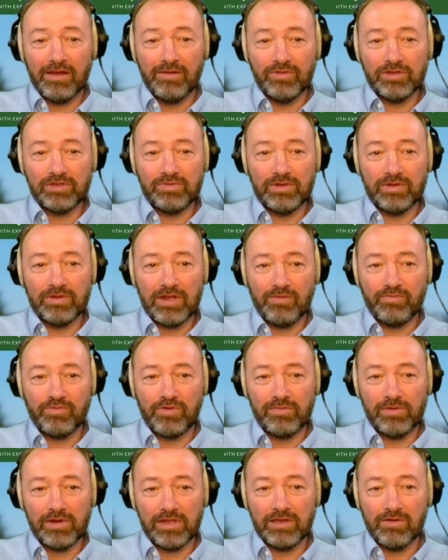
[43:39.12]
Which we know
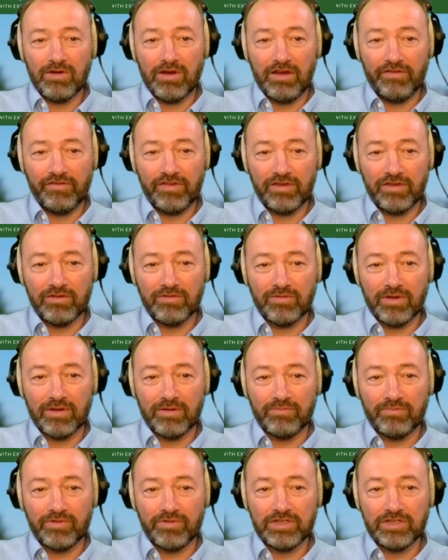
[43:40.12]
probably quite a
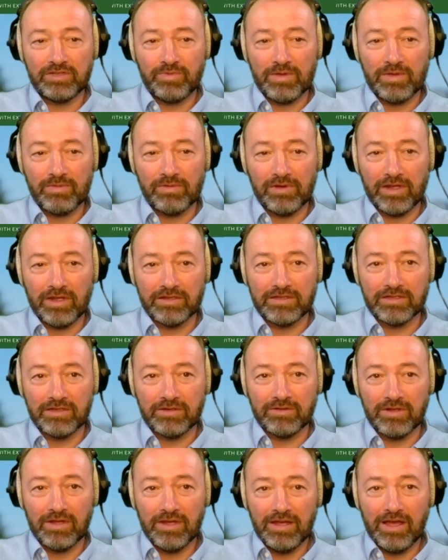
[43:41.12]
few British people like to
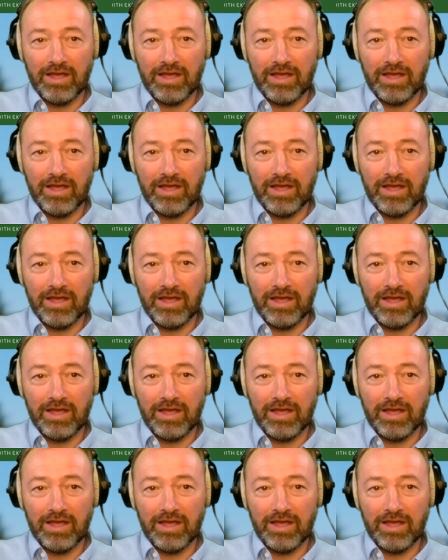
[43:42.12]
do